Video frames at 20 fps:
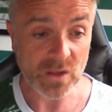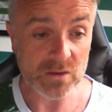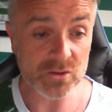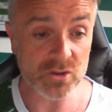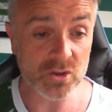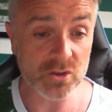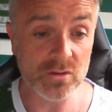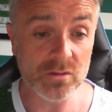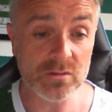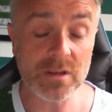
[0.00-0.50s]

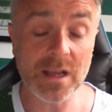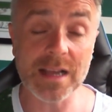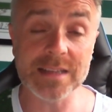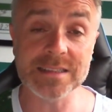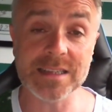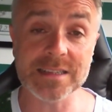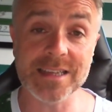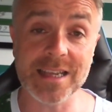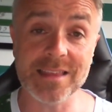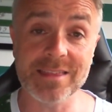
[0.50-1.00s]
So,
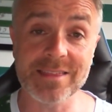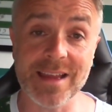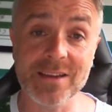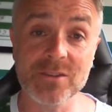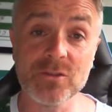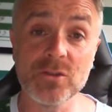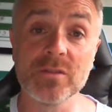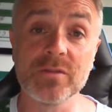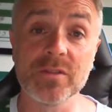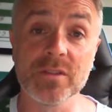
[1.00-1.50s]
as I said,
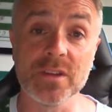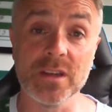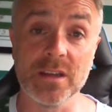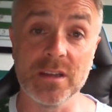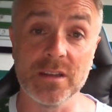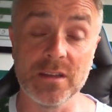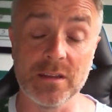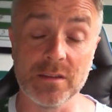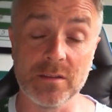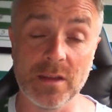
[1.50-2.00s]
thank you for
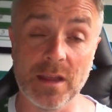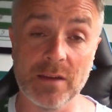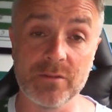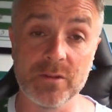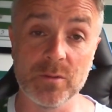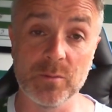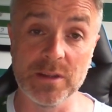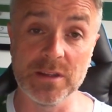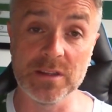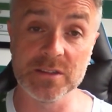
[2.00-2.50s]
the
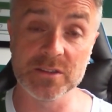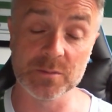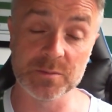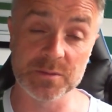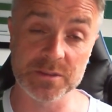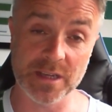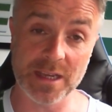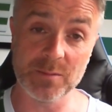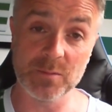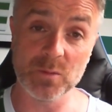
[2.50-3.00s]
everyone that
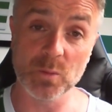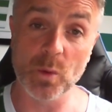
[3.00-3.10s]
subscribed.